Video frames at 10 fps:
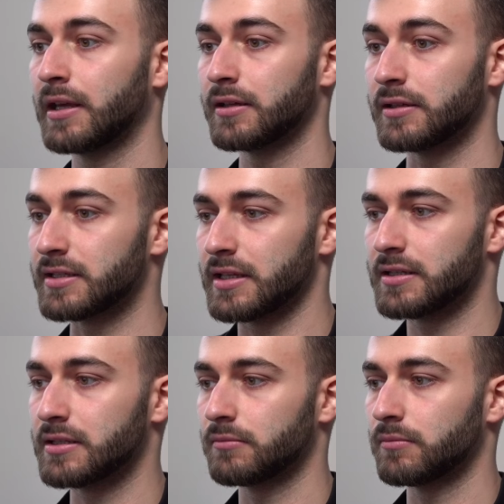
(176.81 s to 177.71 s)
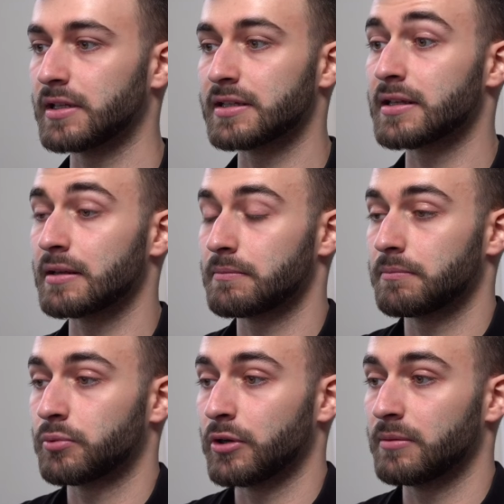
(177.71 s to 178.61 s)
This is
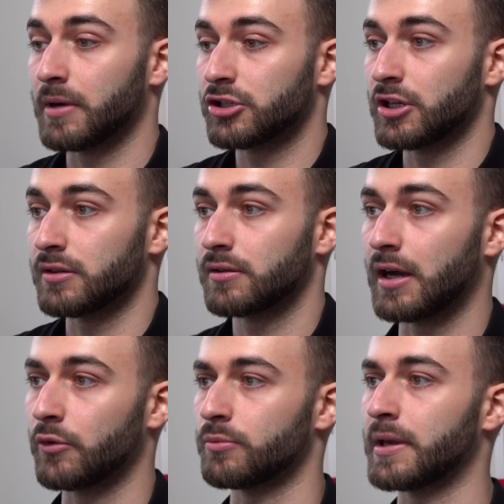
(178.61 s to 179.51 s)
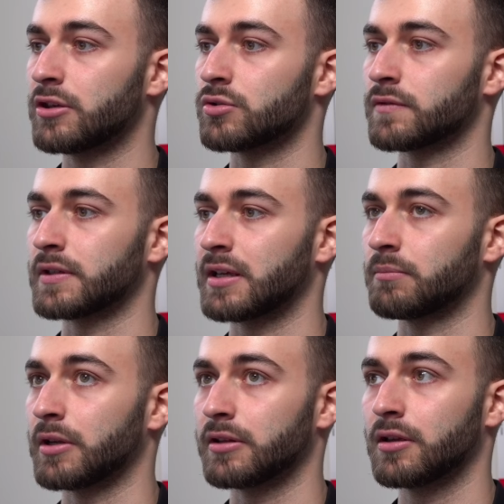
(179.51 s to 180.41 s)
pretty much it, how you make use of a
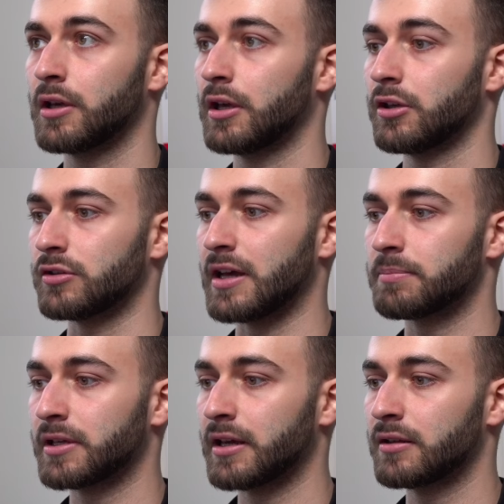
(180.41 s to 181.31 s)
template. You duplicate it,